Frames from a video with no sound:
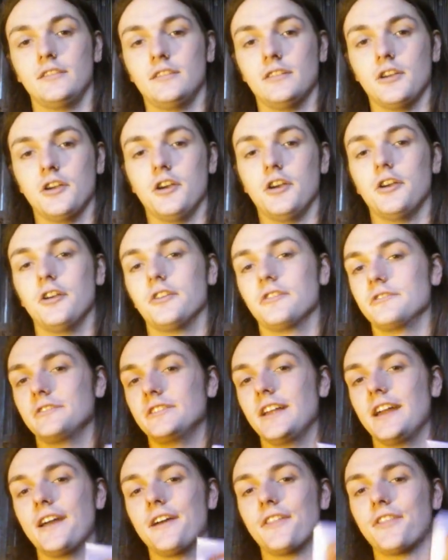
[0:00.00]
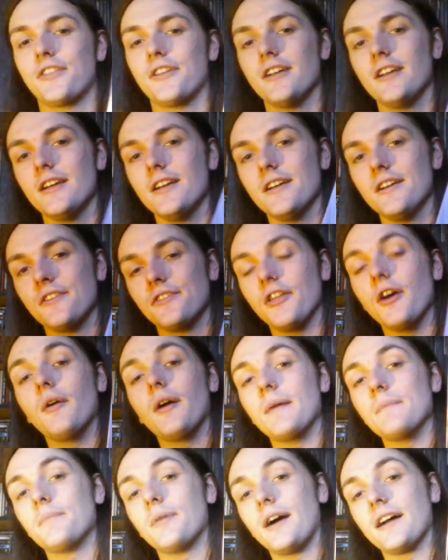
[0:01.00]
heard death,
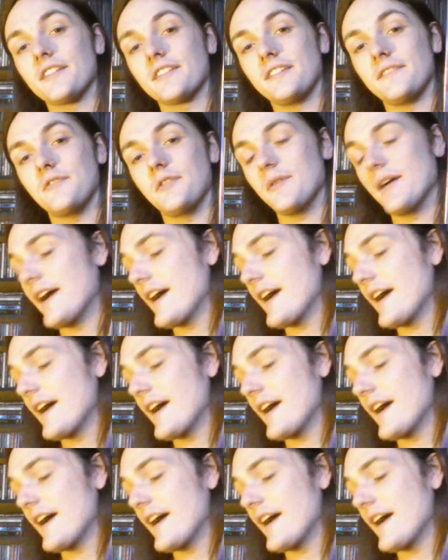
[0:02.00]
though I'm positive you